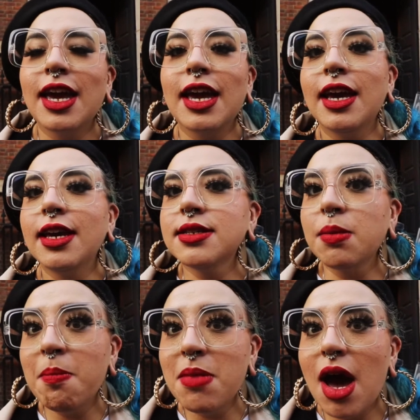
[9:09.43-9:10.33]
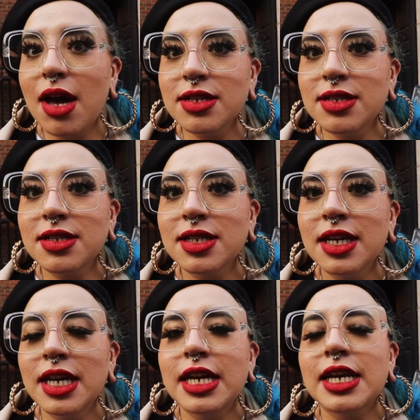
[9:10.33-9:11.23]
It is a must.
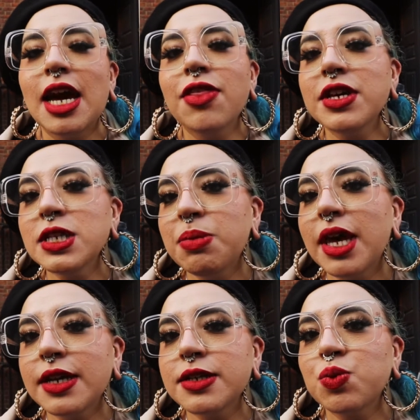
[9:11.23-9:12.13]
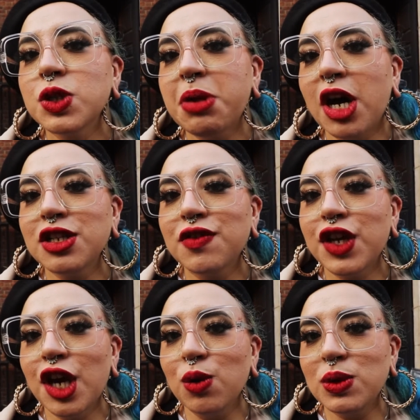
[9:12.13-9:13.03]
Now this place was part of
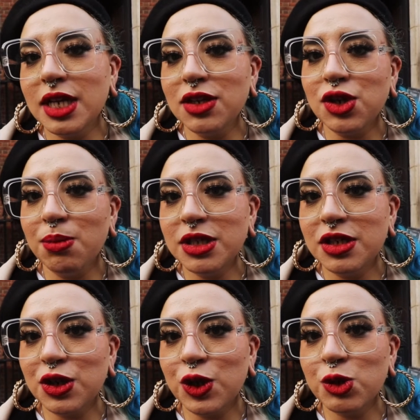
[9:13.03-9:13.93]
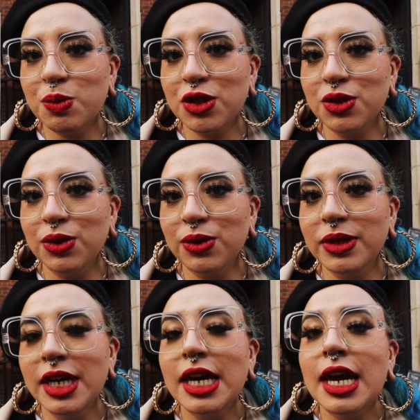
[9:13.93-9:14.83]
the old St Thomas's Hospital,
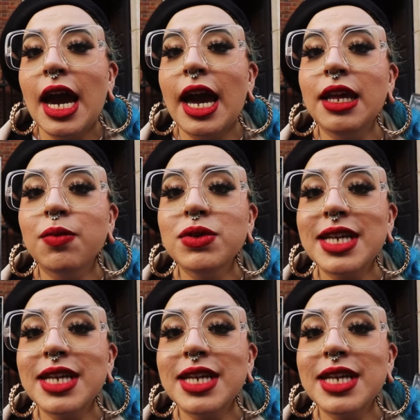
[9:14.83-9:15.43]
and it was